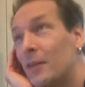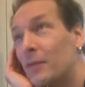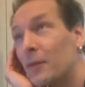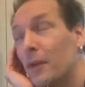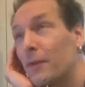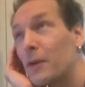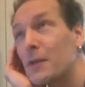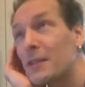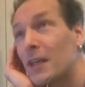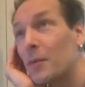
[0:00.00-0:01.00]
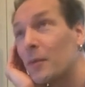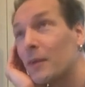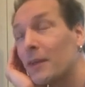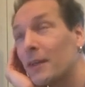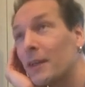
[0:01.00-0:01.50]
for the first time
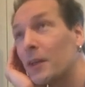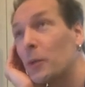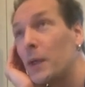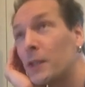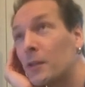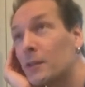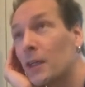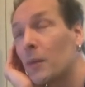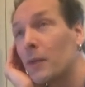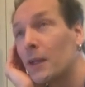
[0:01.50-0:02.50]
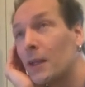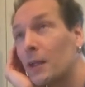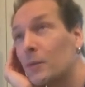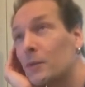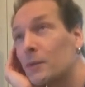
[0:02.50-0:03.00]
in the winter time, then
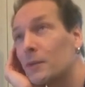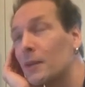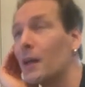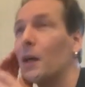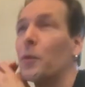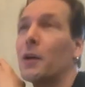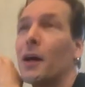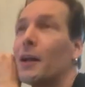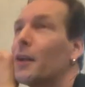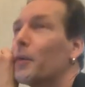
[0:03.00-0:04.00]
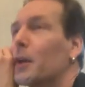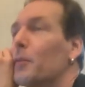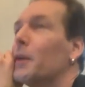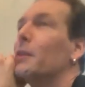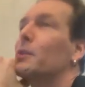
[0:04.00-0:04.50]
I would highly
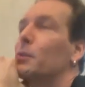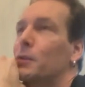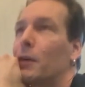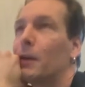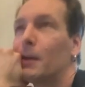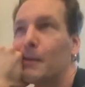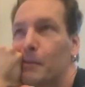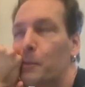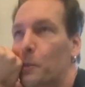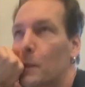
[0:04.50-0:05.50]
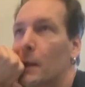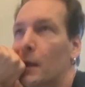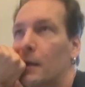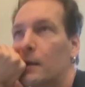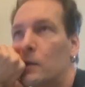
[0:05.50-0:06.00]
recommend to travel
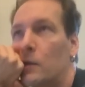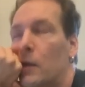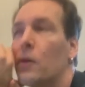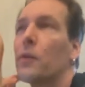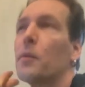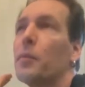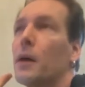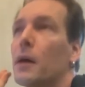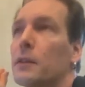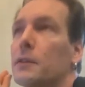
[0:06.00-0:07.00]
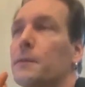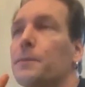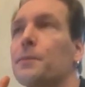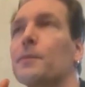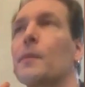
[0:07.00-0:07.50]
to the northern parts,
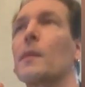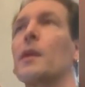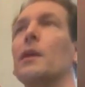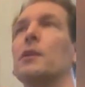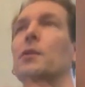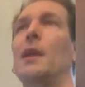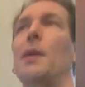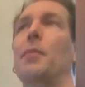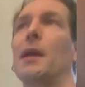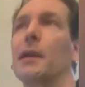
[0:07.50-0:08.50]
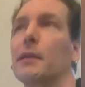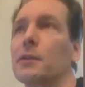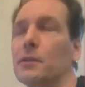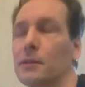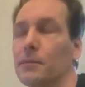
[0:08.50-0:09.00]
to Lapland,
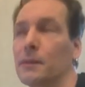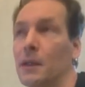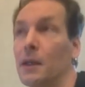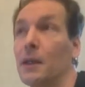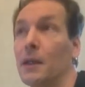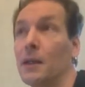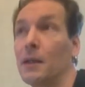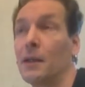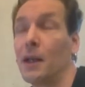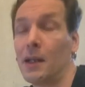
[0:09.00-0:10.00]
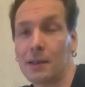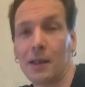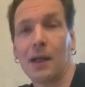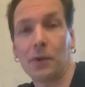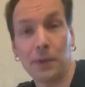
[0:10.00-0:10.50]
because then it's
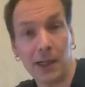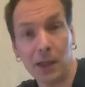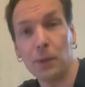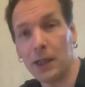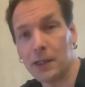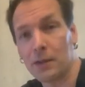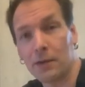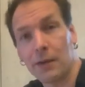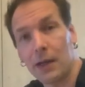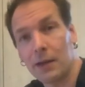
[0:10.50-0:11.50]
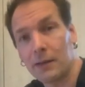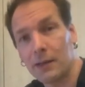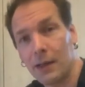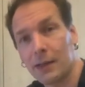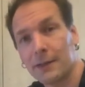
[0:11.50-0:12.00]
like real winter there,
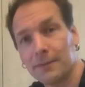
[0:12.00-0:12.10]
like